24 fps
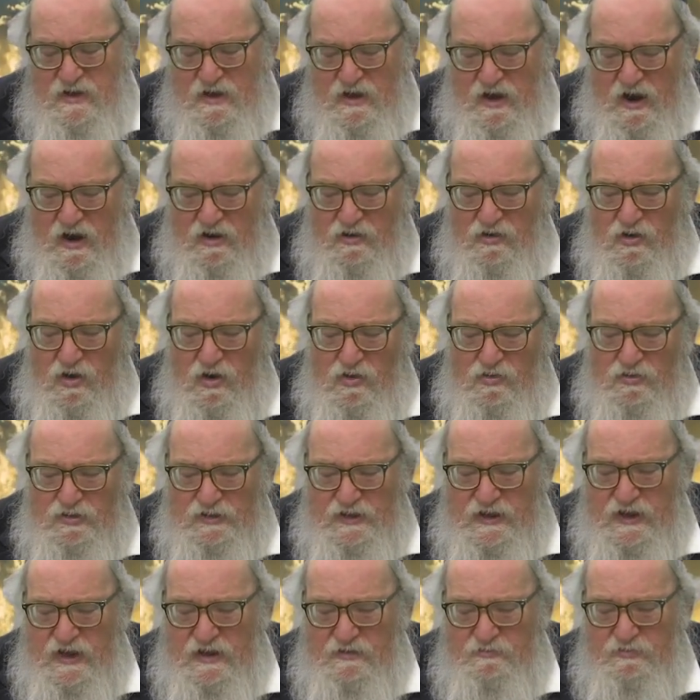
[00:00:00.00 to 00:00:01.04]
are
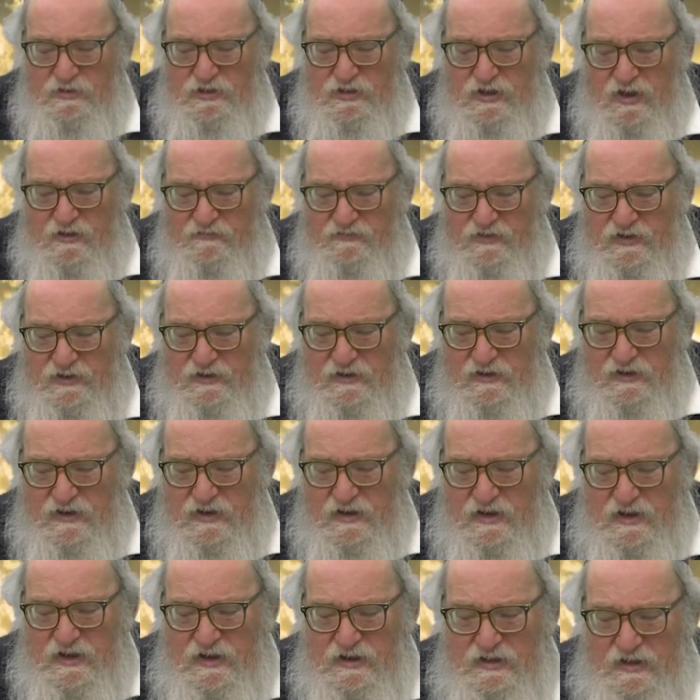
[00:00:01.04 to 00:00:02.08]
holy and beloved,
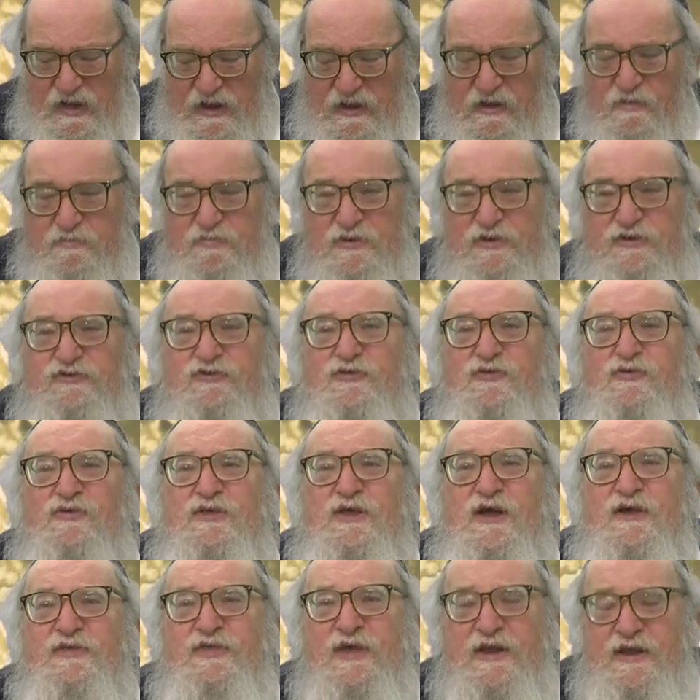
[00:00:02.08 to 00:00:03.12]
like a
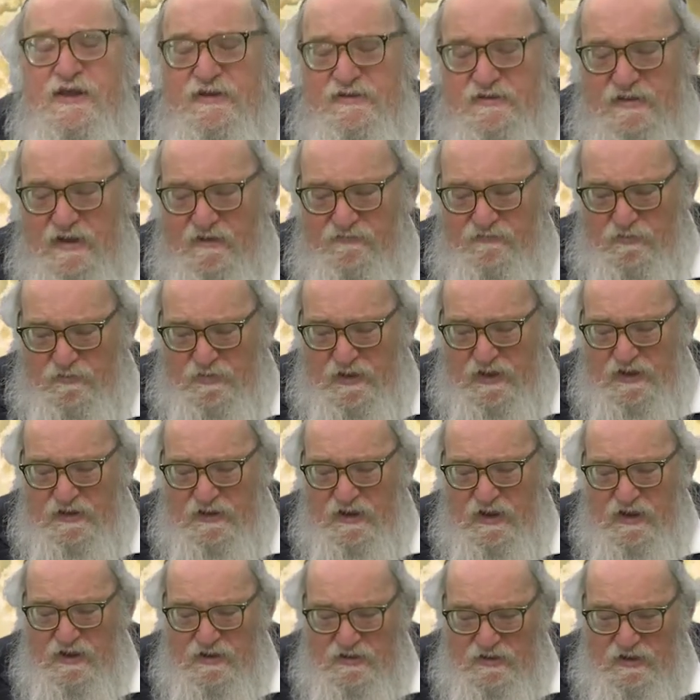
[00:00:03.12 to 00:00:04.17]
besula that has never been
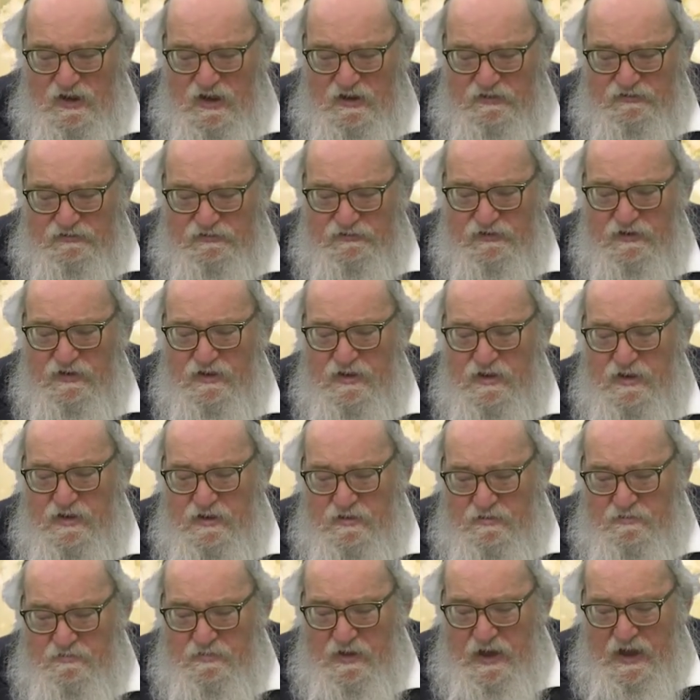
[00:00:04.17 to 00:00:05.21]
touched
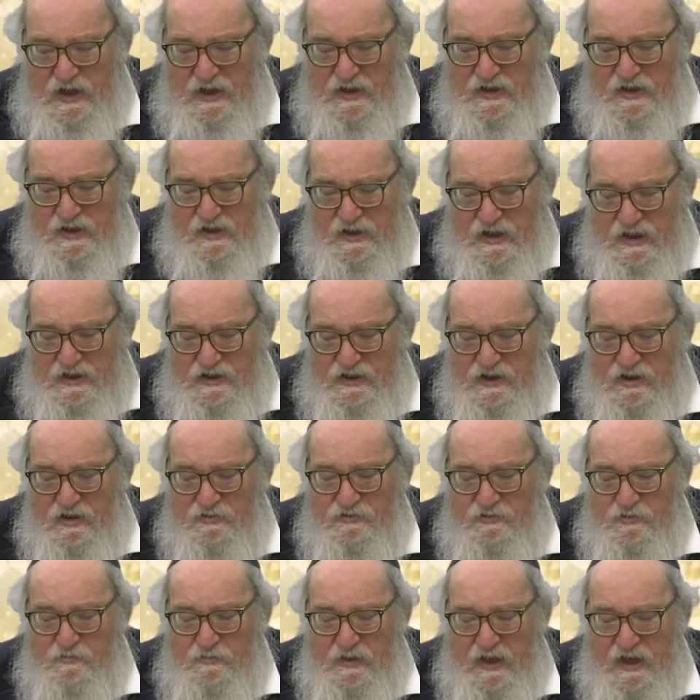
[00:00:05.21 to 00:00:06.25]
by any
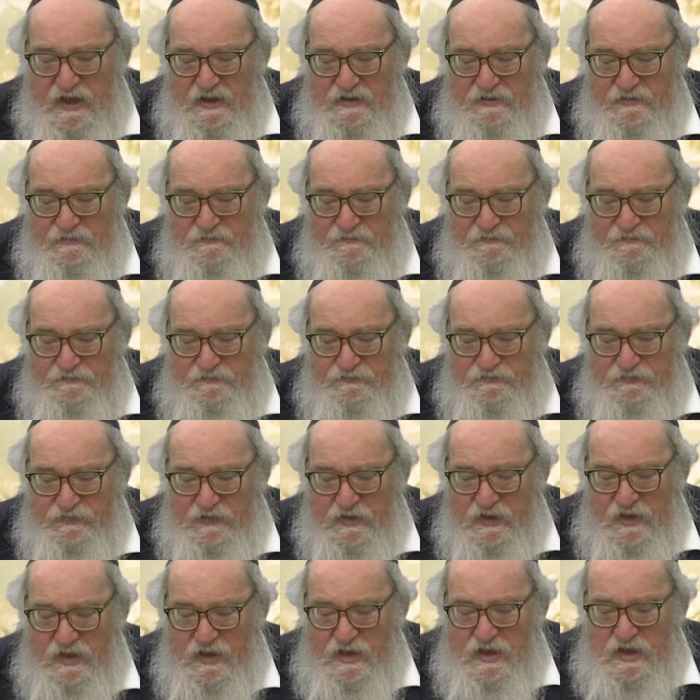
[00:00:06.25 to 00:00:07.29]
other man.
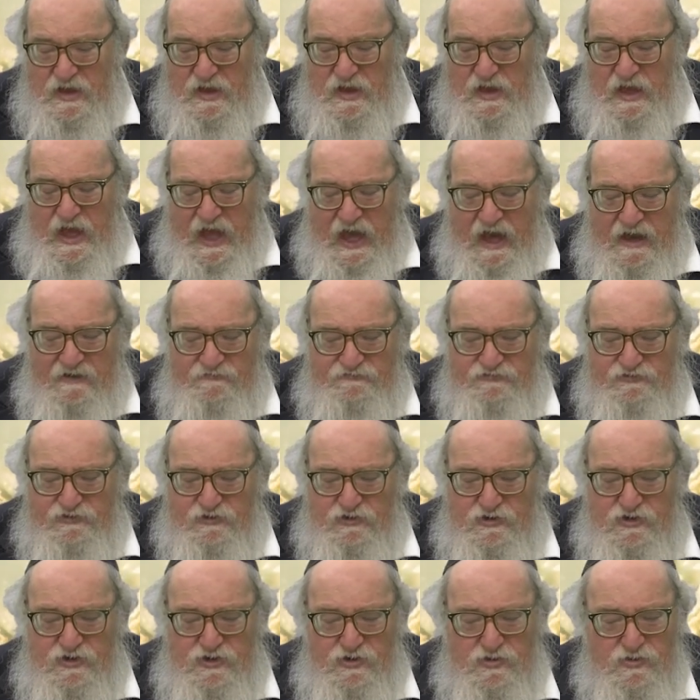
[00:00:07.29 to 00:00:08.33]
After
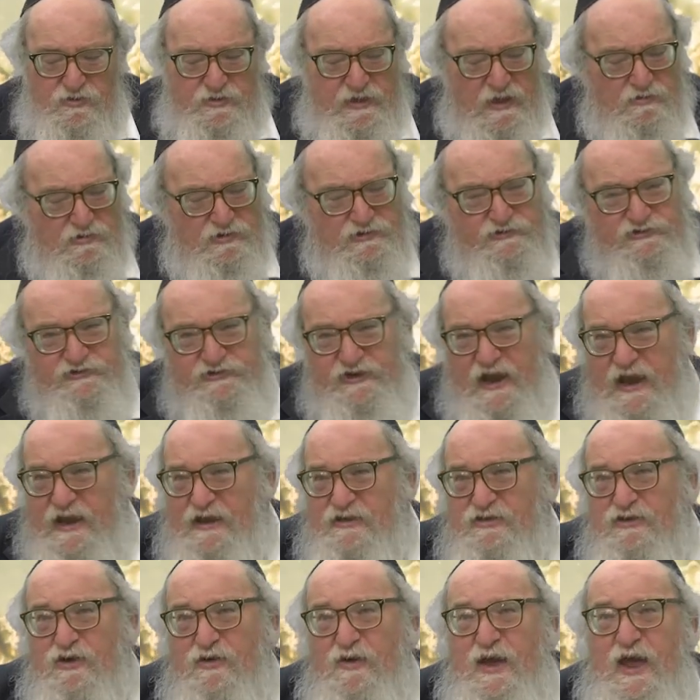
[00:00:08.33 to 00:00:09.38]
you, they will shake
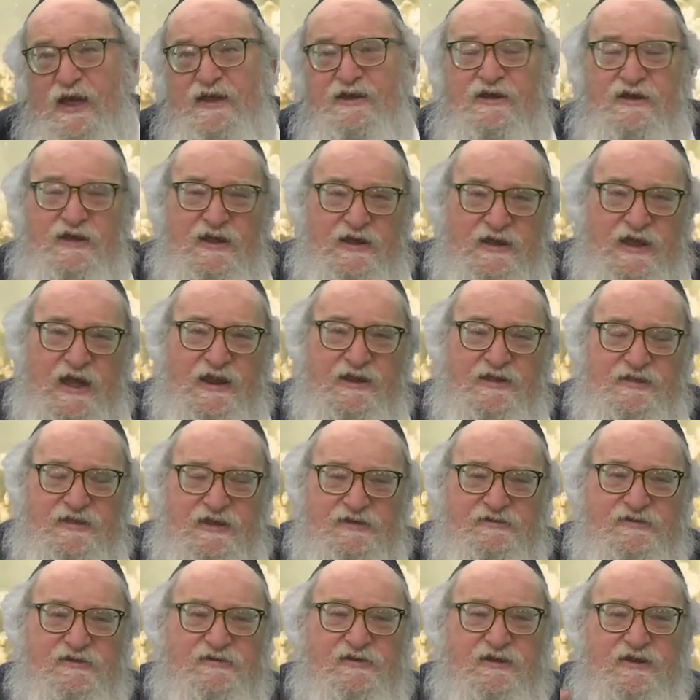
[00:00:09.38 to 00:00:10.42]
their head. Again,
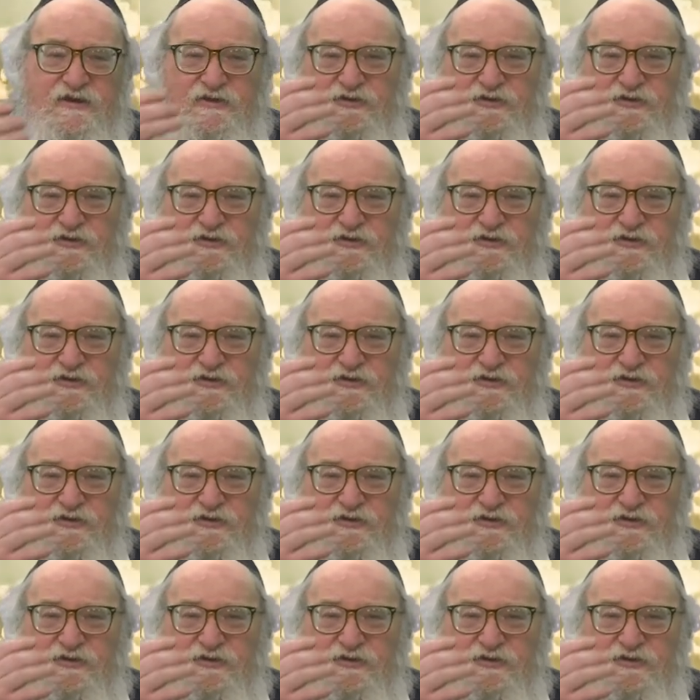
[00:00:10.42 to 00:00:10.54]
this is an